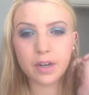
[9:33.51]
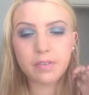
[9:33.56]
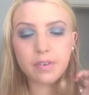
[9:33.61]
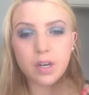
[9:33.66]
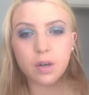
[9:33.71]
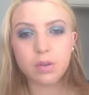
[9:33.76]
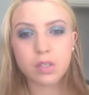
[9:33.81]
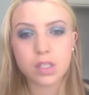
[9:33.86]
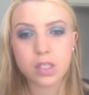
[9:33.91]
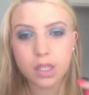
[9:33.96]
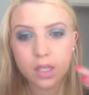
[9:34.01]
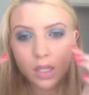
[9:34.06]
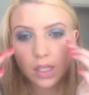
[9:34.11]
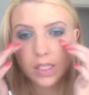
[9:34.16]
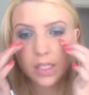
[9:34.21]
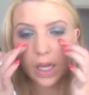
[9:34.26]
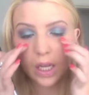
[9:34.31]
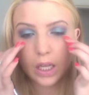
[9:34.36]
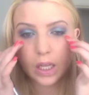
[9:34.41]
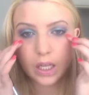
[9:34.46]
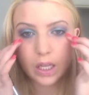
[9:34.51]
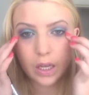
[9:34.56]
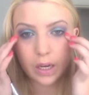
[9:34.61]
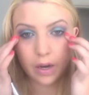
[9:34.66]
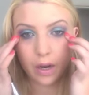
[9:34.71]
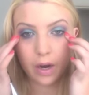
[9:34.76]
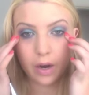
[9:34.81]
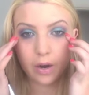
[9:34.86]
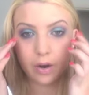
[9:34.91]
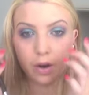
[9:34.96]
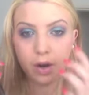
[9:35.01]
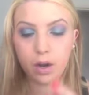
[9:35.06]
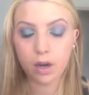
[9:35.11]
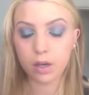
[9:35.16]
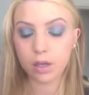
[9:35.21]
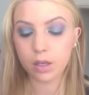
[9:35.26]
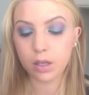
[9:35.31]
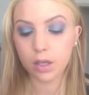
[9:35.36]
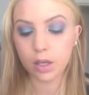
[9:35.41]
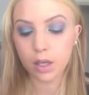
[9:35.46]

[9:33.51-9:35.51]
even though it's a delicate area.